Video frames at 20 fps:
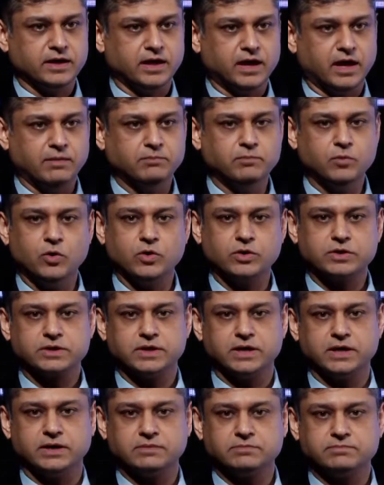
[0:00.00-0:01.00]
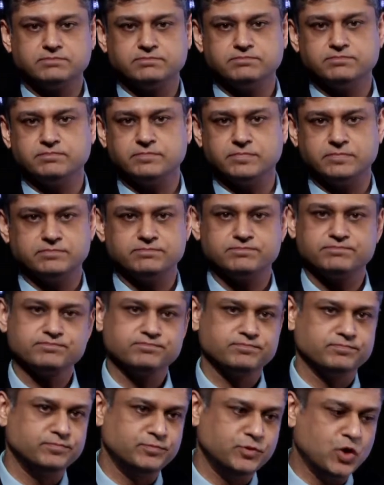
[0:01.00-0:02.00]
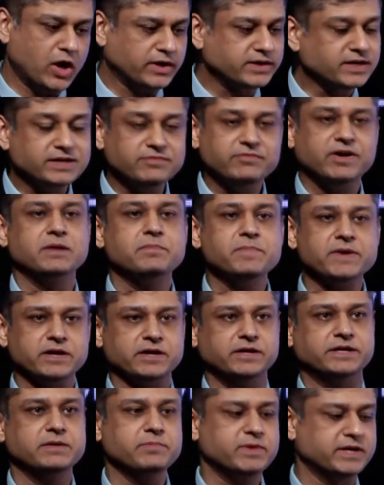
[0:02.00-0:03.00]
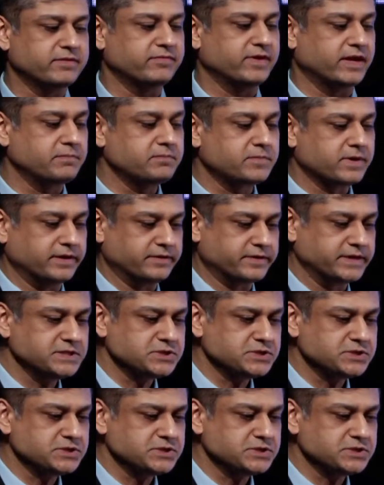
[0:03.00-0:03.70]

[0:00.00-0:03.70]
a more, not a developing country, but developed country.